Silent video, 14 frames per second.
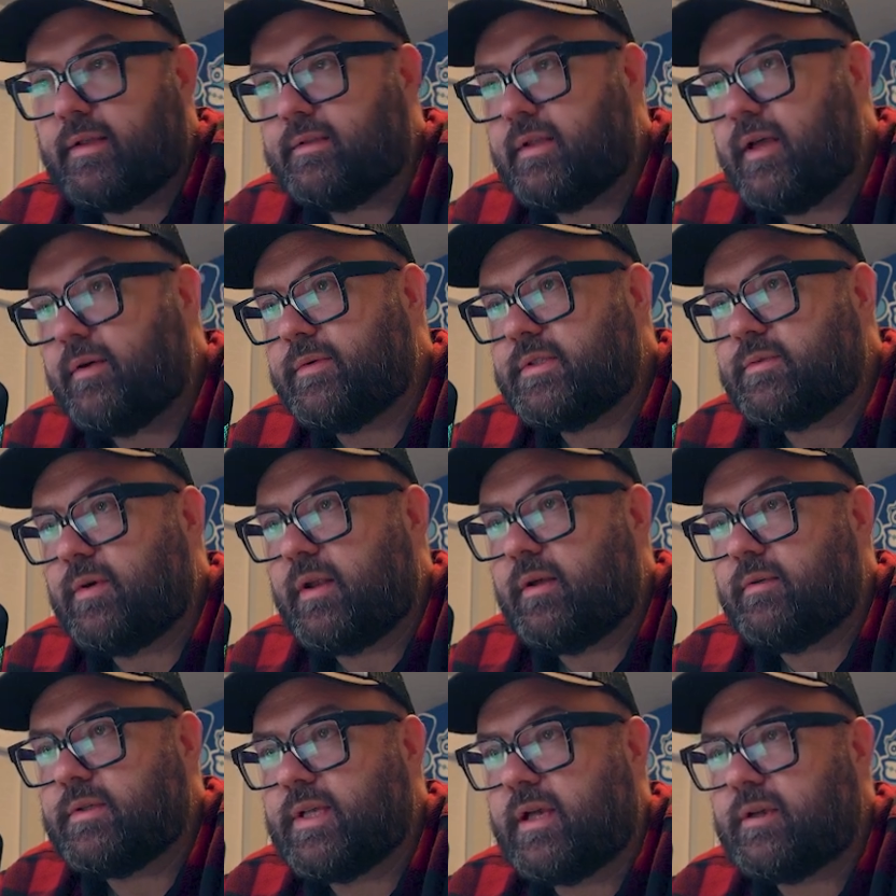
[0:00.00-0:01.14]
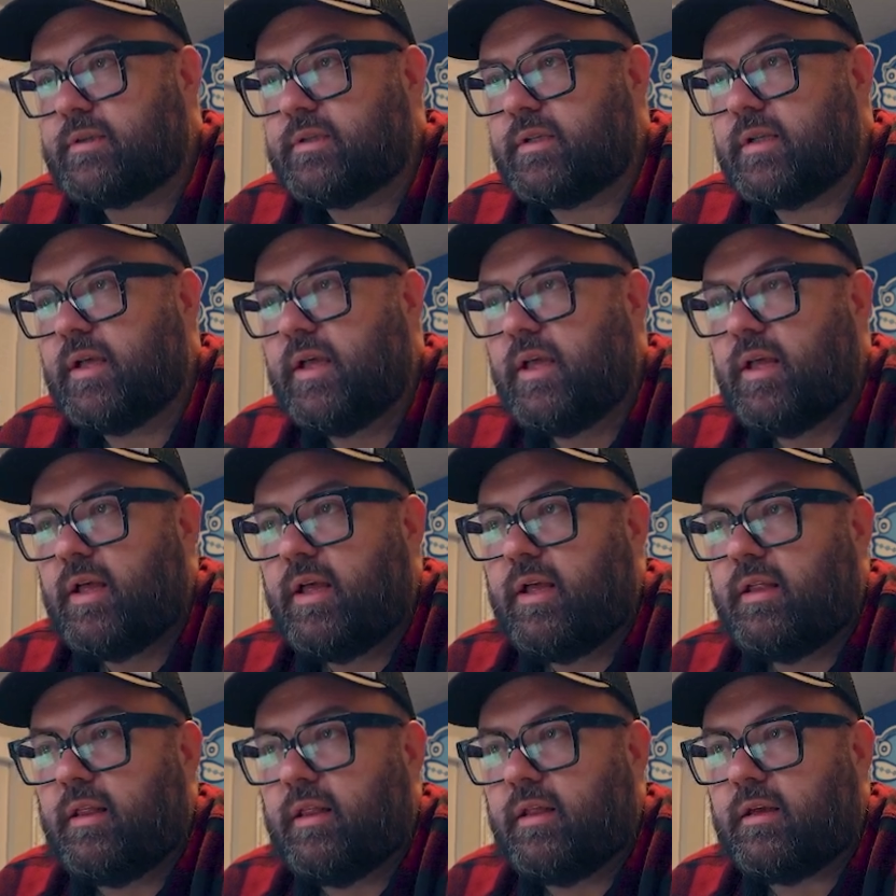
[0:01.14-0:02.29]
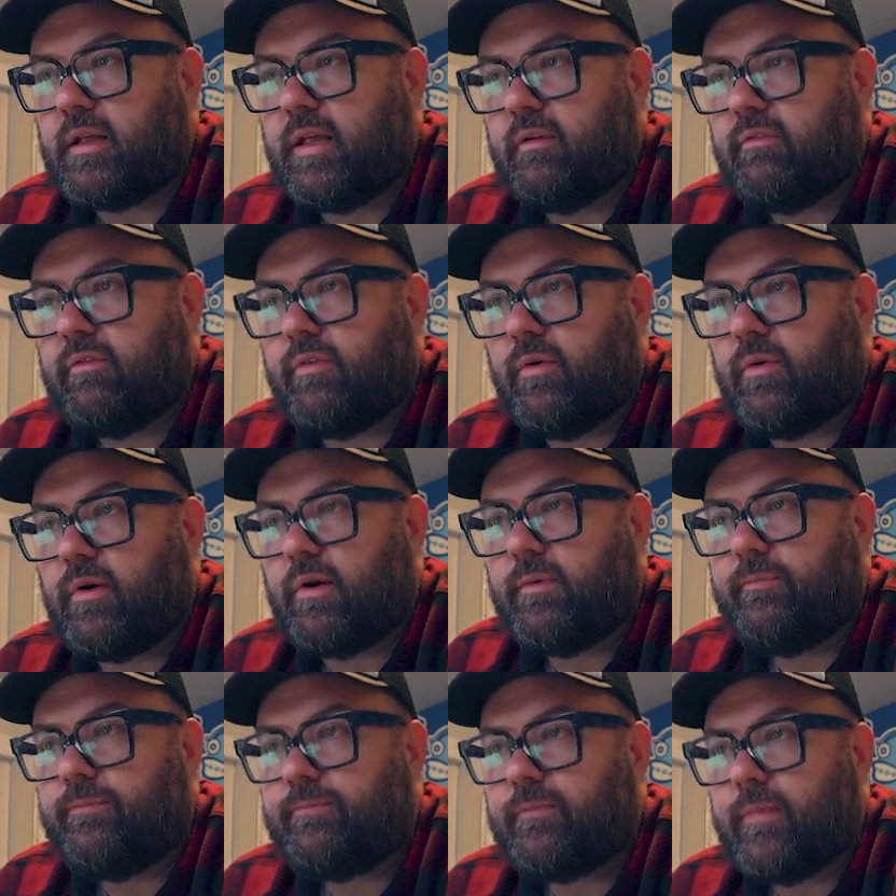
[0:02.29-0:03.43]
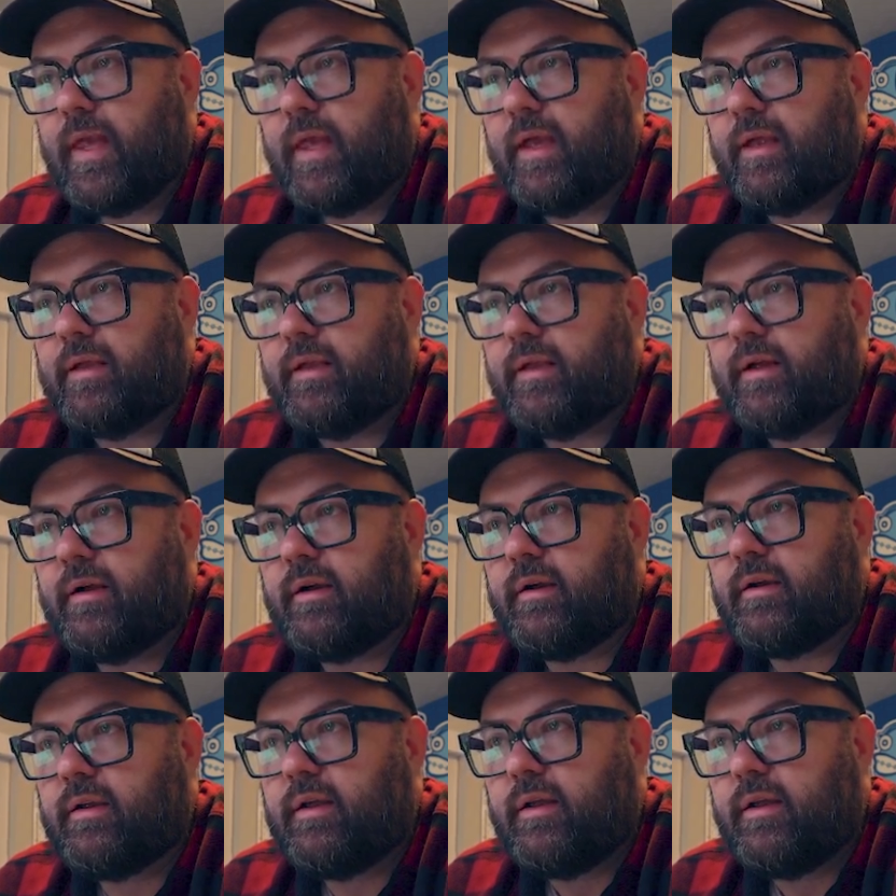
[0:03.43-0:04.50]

That was what I was actually looking for. And here